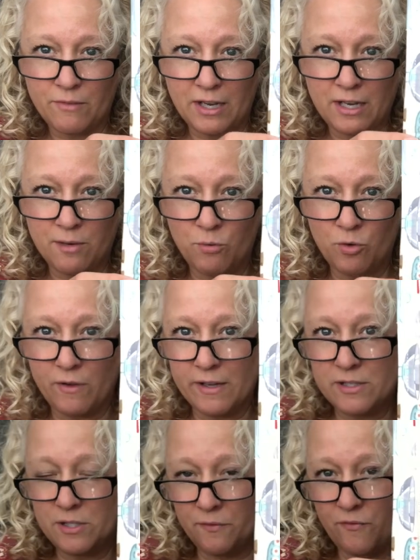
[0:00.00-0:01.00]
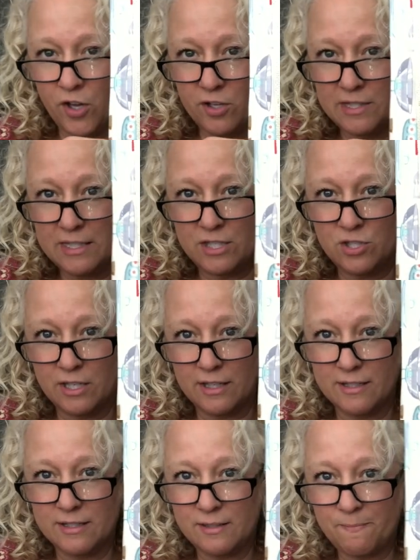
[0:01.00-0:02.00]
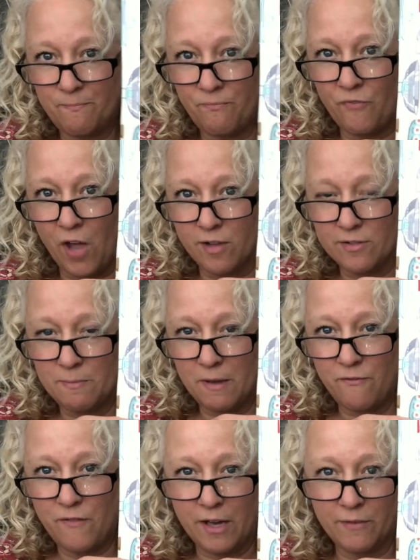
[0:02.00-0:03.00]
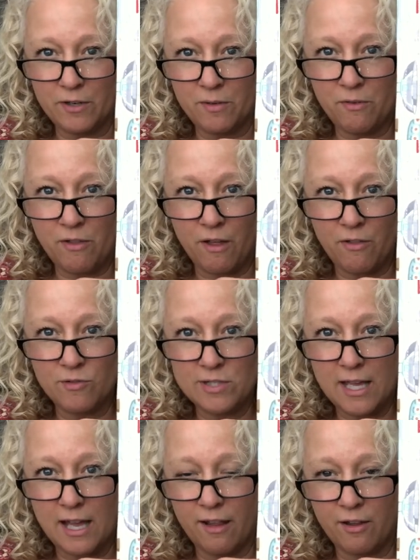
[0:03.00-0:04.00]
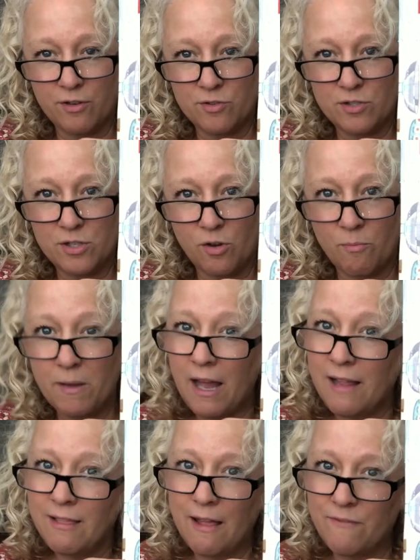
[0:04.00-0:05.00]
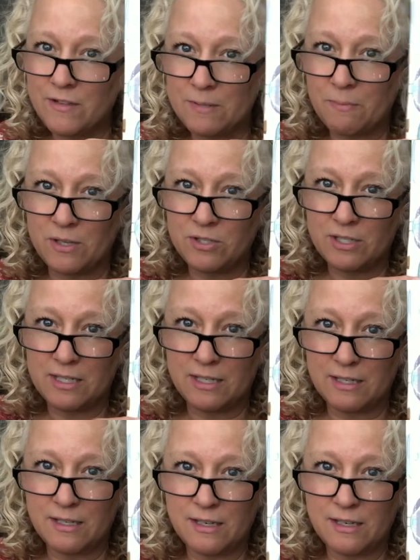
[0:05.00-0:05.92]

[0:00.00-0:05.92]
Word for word: ready to move on to fall stitching because follows my favorite with all those colors. So, but I love this project and